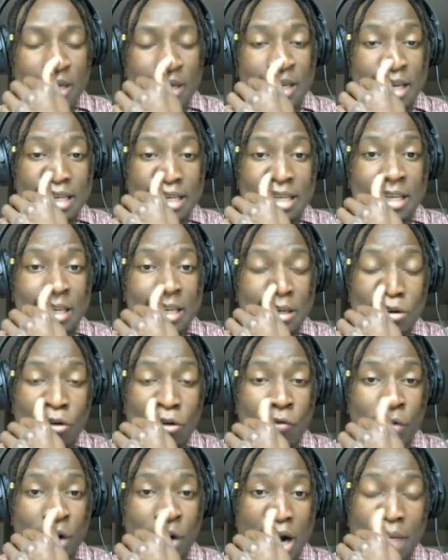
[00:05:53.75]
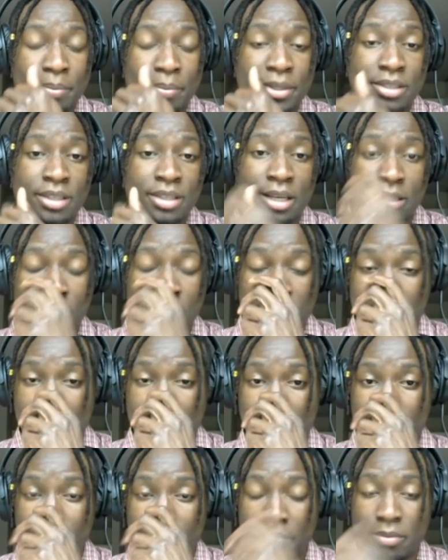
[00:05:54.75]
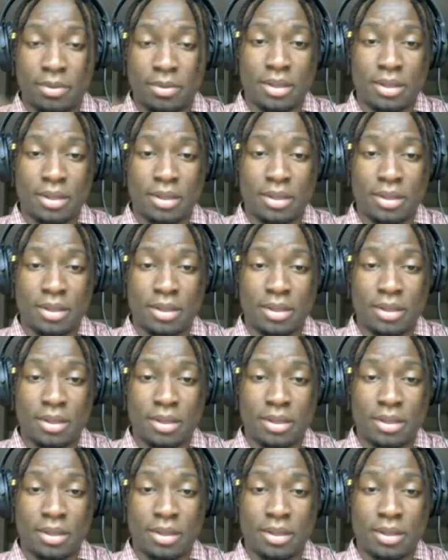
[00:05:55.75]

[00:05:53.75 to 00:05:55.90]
and they didn't overcompensate their team.